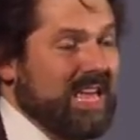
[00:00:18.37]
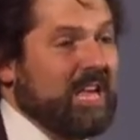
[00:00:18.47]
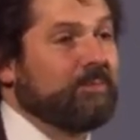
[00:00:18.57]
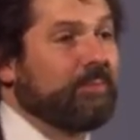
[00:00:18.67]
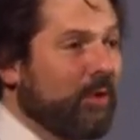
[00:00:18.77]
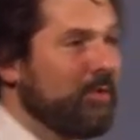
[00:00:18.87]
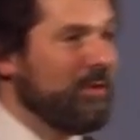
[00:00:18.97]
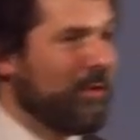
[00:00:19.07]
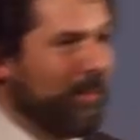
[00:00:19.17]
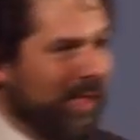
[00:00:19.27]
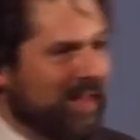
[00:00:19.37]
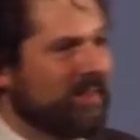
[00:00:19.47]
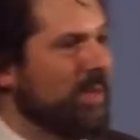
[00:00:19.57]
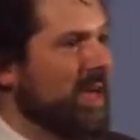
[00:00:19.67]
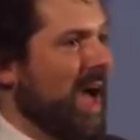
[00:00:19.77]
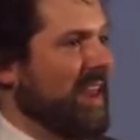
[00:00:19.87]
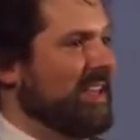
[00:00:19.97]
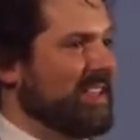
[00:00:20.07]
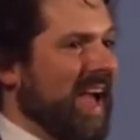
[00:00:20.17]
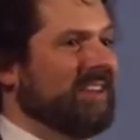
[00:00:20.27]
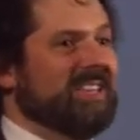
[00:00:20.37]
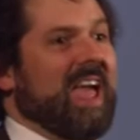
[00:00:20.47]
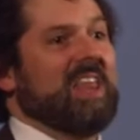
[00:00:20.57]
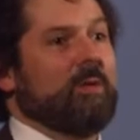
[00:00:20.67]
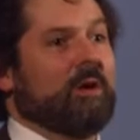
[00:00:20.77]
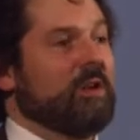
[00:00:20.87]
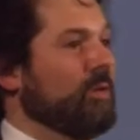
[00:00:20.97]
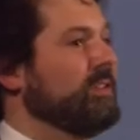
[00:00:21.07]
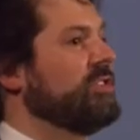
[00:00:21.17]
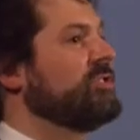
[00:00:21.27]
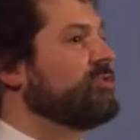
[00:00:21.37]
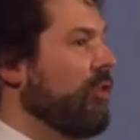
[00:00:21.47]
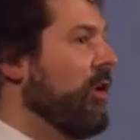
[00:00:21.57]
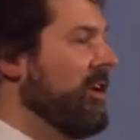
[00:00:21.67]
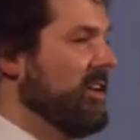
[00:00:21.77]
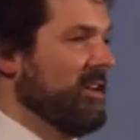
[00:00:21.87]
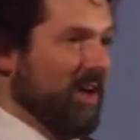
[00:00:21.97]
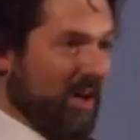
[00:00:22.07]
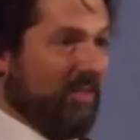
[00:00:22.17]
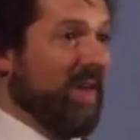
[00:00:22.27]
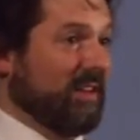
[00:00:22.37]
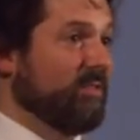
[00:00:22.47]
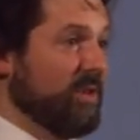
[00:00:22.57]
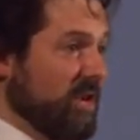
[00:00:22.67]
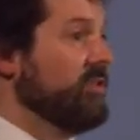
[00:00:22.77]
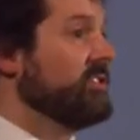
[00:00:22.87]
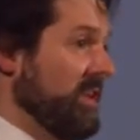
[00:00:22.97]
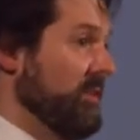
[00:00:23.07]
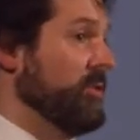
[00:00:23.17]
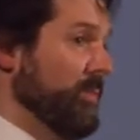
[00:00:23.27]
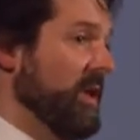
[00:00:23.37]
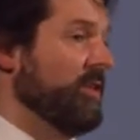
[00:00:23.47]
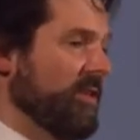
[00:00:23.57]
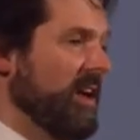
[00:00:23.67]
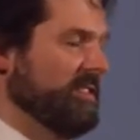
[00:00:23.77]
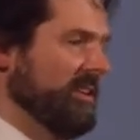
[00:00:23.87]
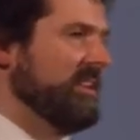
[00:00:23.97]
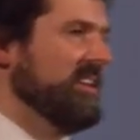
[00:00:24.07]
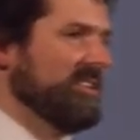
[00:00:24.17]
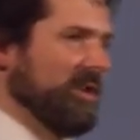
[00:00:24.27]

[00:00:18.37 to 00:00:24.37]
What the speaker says: He is pro-European, and he is anti-anyone who would destroy the unity that is being created.